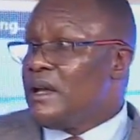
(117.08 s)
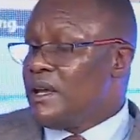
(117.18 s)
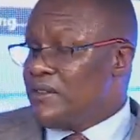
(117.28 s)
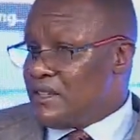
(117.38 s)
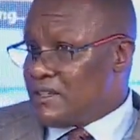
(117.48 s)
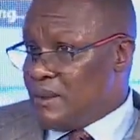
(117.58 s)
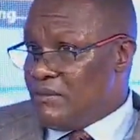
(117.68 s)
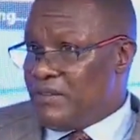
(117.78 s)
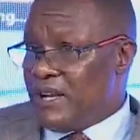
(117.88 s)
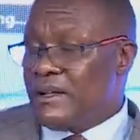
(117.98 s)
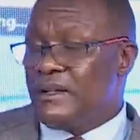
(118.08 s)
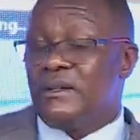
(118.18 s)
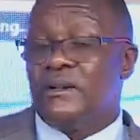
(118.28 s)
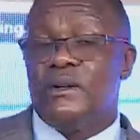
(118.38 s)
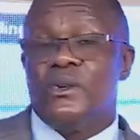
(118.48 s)
In the same vein,
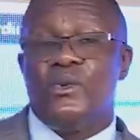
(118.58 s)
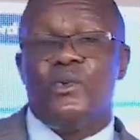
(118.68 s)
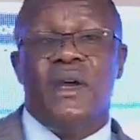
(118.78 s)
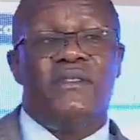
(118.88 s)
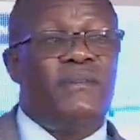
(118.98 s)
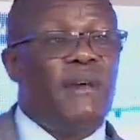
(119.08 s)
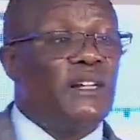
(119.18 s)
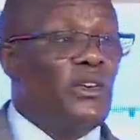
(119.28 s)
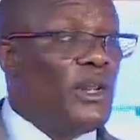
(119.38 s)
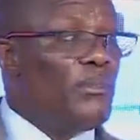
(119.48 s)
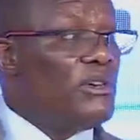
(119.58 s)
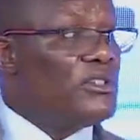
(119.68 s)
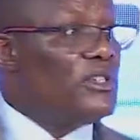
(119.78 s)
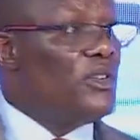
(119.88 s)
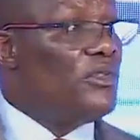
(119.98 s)
we have embarked on the
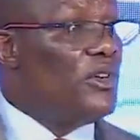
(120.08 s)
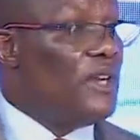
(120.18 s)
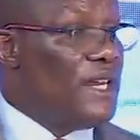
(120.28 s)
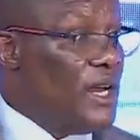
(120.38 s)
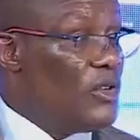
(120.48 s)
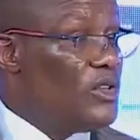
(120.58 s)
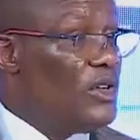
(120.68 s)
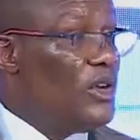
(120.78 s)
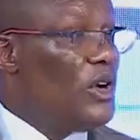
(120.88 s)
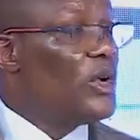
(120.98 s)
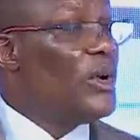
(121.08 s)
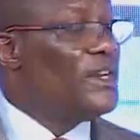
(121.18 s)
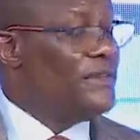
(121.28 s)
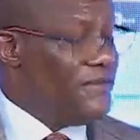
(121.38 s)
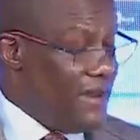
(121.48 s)
process of rolling out
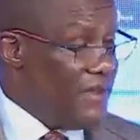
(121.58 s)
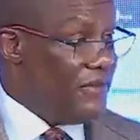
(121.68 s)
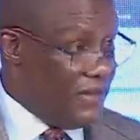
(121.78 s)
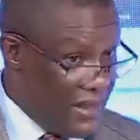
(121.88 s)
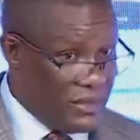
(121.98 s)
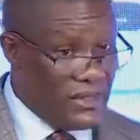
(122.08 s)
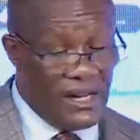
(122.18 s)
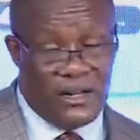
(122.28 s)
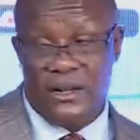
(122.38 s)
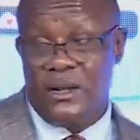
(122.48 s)
25,000